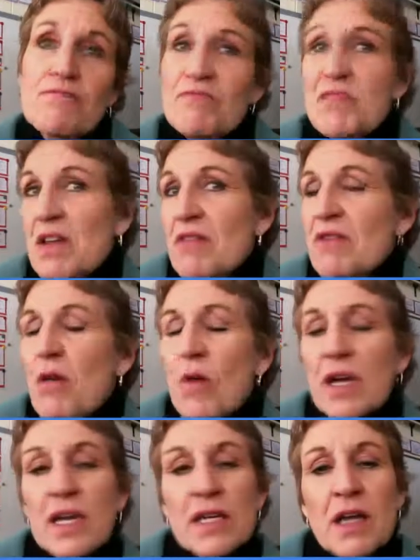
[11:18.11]
You never know
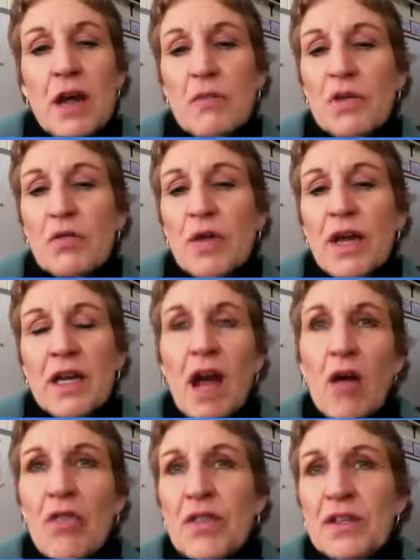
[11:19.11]
what can come your way and
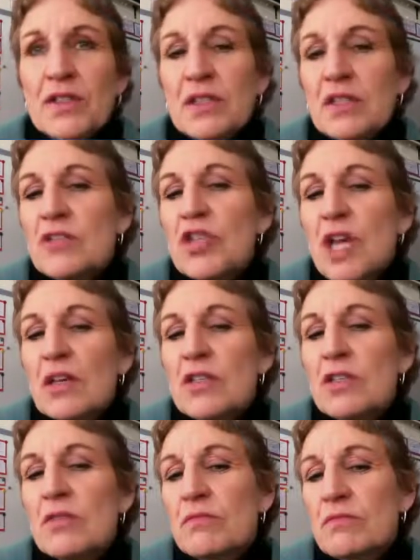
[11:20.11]
how things can
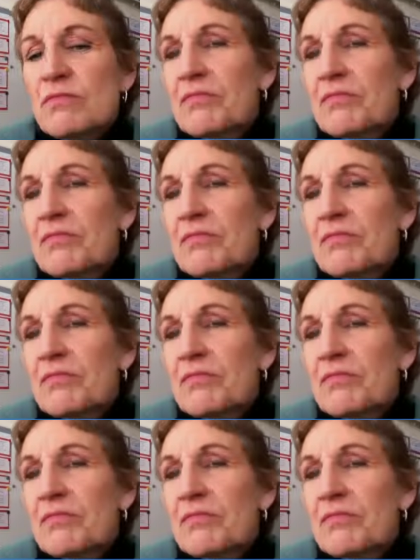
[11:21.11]
change. And